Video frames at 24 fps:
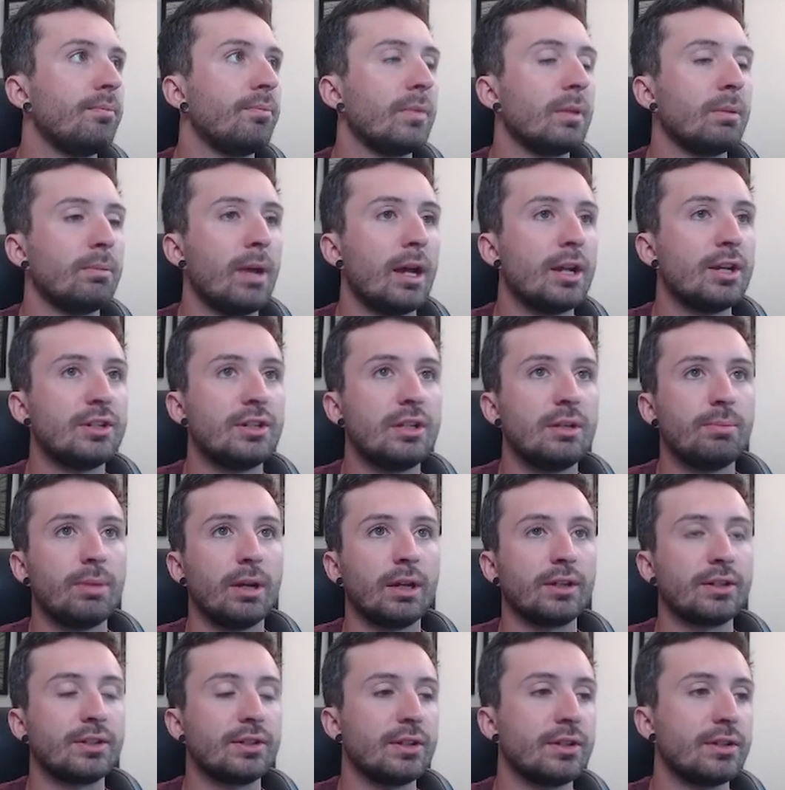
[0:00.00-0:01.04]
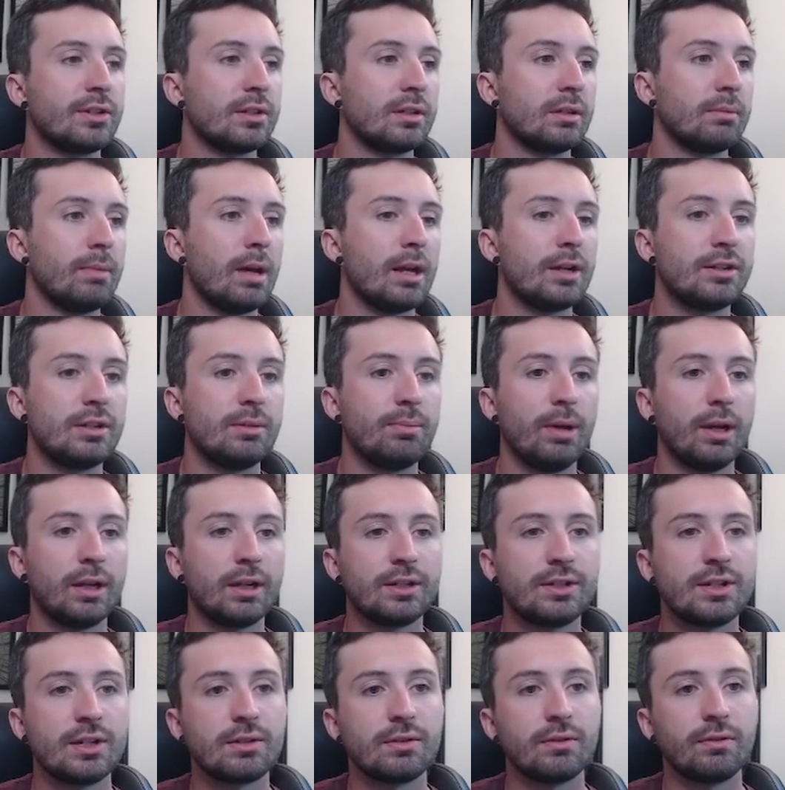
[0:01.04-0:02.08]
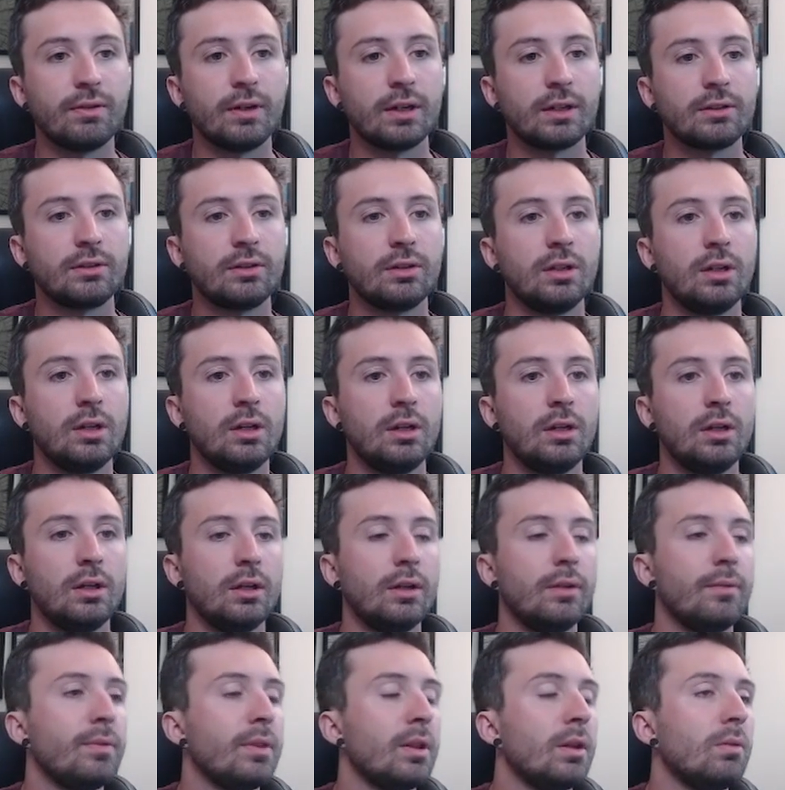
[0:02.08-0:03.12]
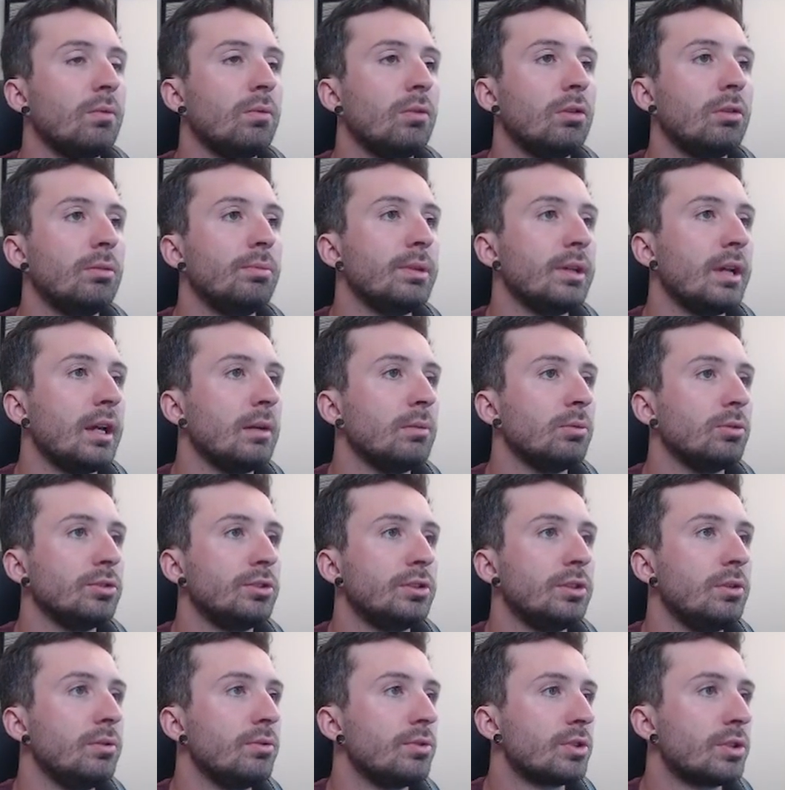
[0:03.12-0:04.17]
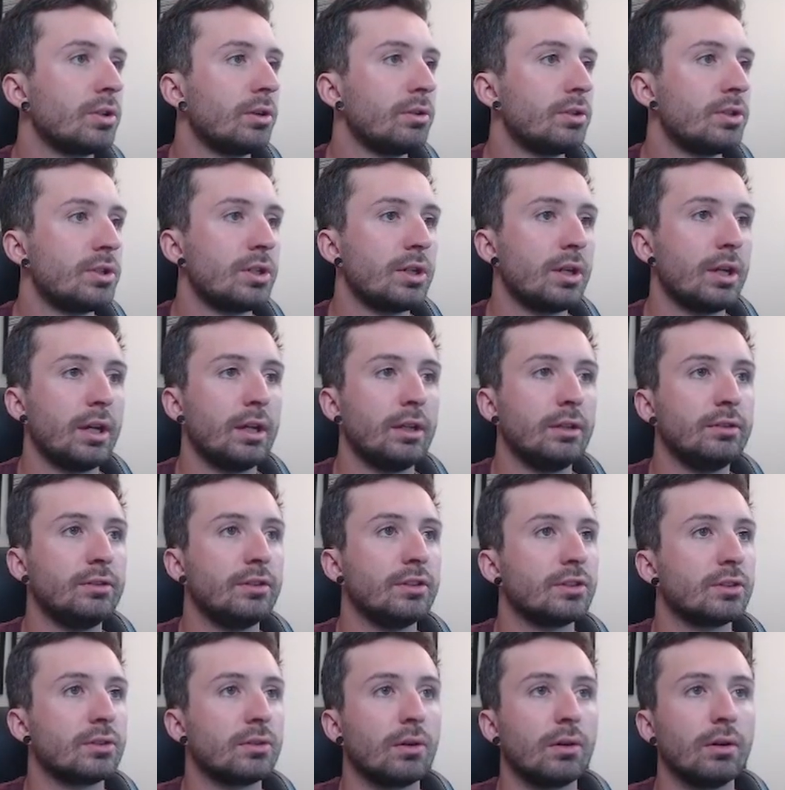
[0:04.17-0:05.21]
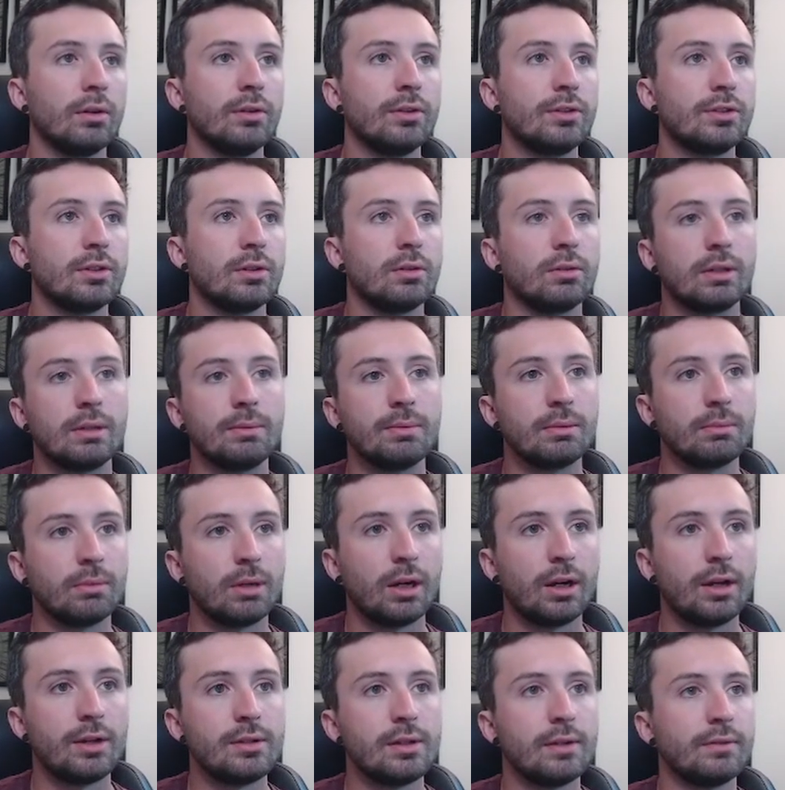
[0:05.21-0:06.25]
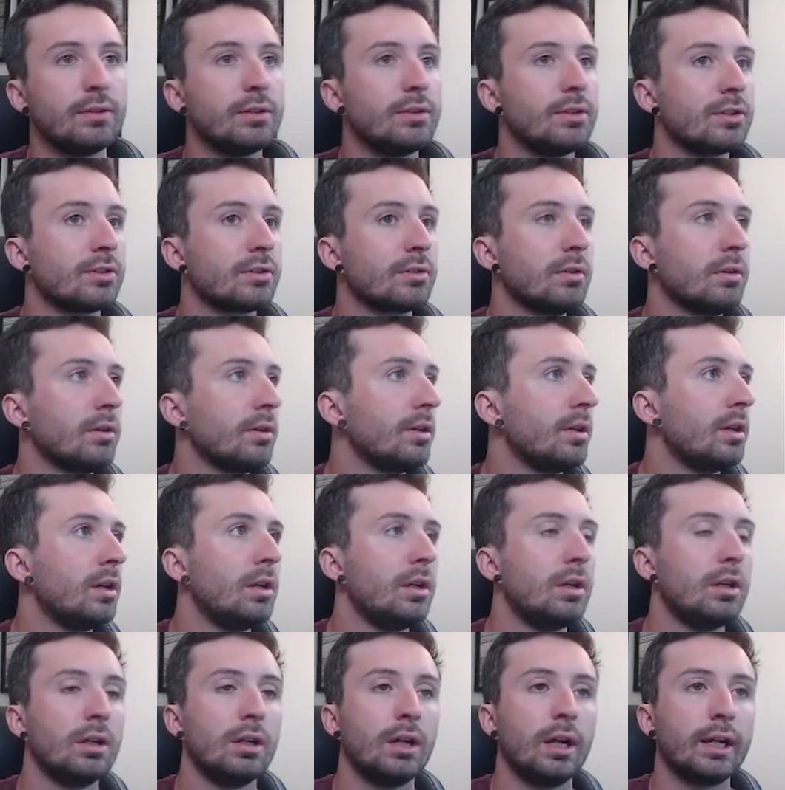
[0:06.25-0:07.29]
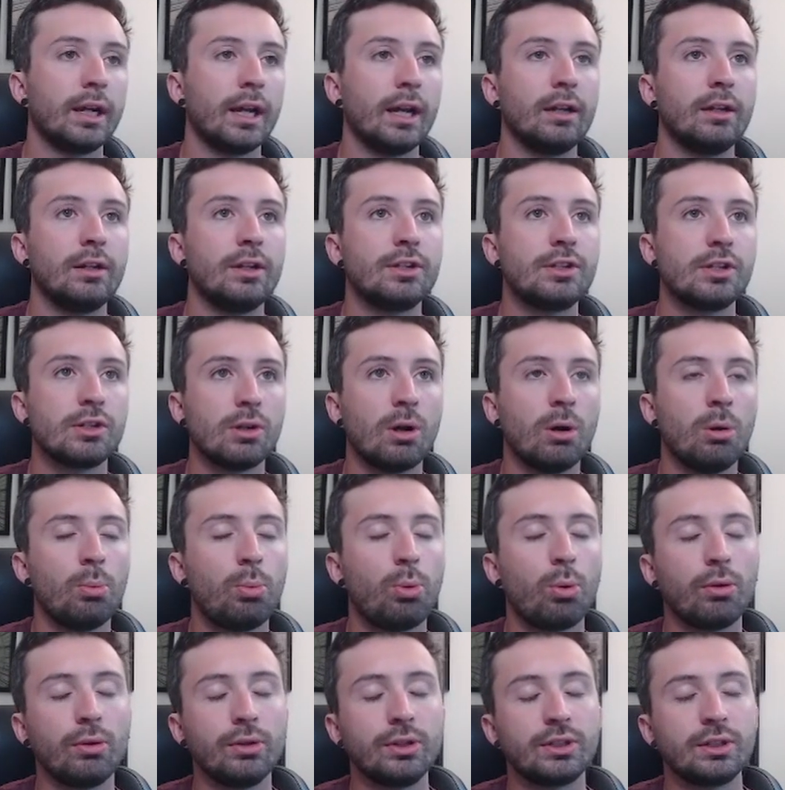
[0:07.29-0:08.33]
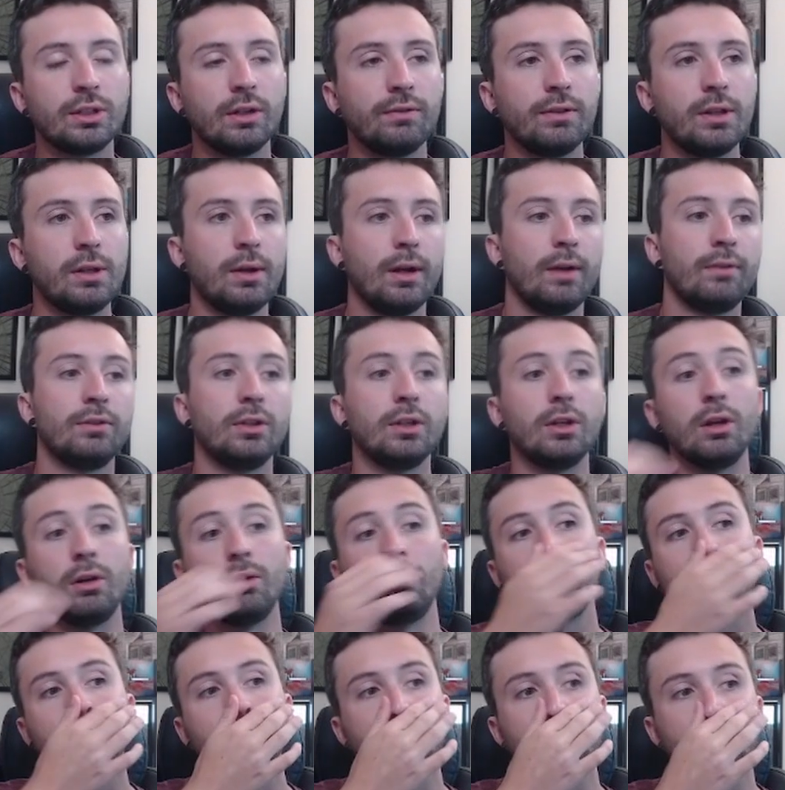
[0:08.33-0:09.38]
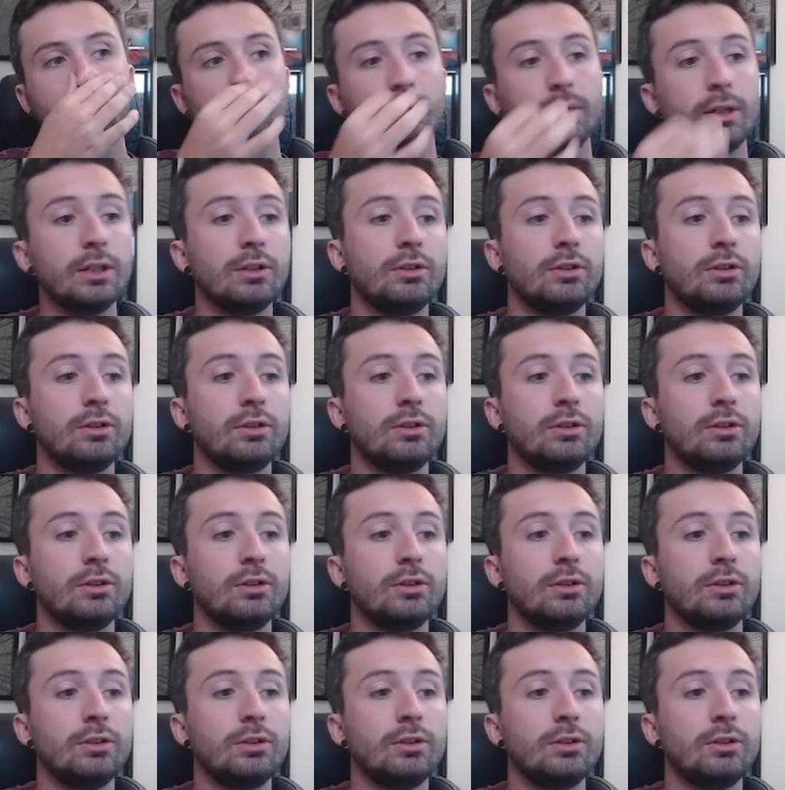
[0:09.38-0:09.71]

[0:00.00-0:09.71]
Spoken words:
Majesty Pegasus. Majesty Pegasus effect will be able to search and discard. So keep in mind, you have to discard. Again, this is all important stuff that you have to know, because you need